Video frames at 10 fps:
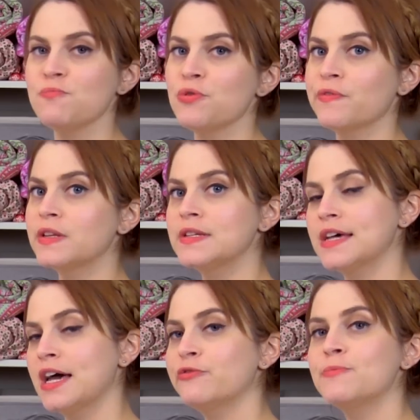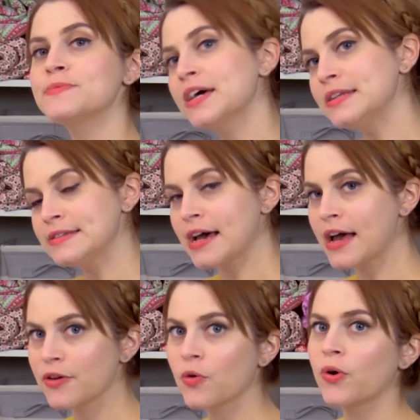you move the design from side to
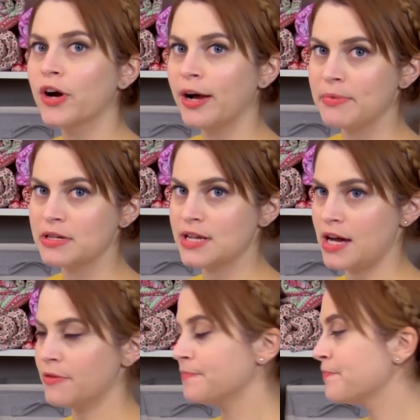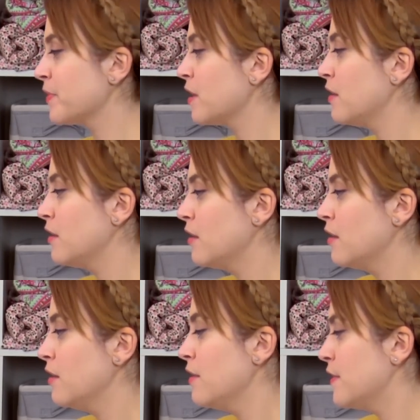side or up and down.
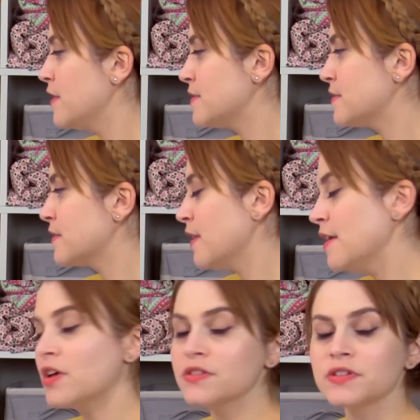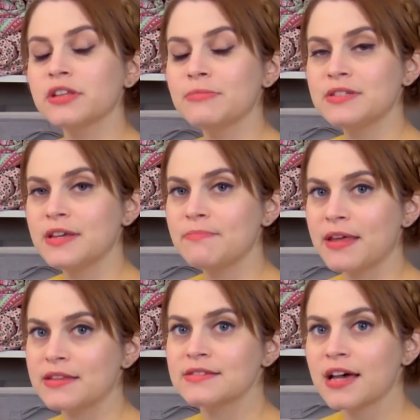This is also limited
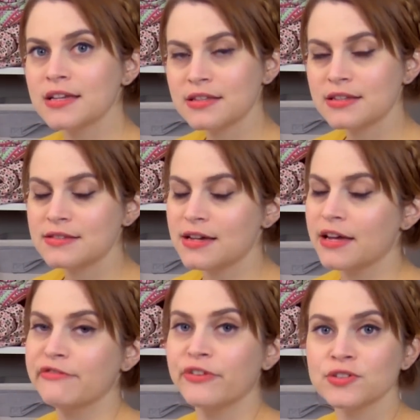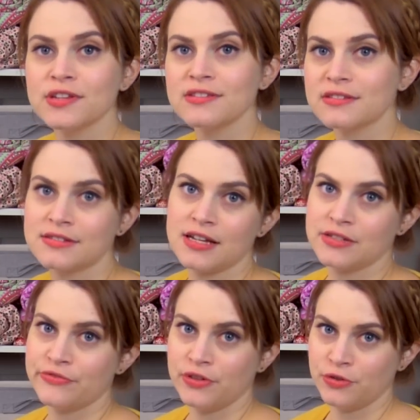by the size of the design versus the
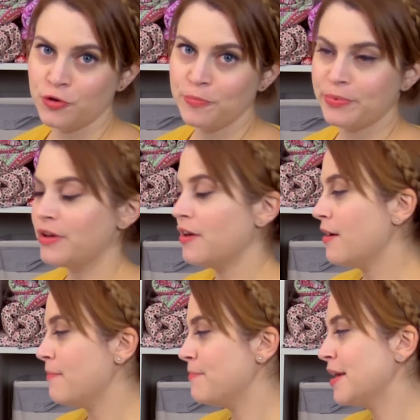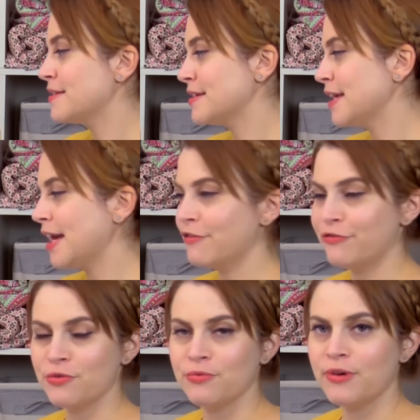size of the hoop, because again,
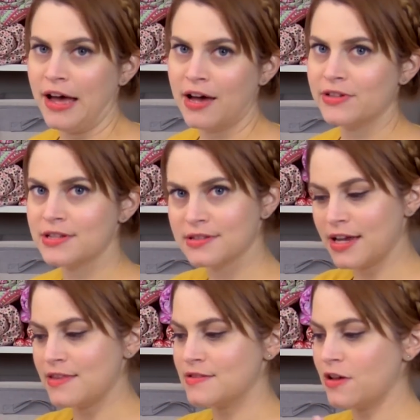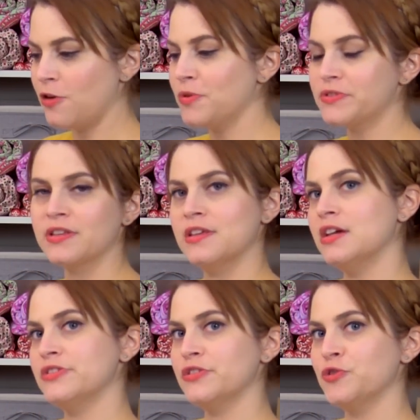if you have a design that's almost to the
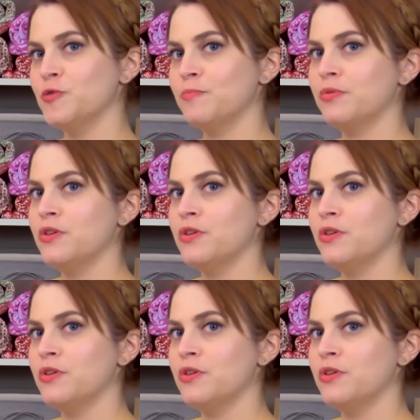edge of the hoop,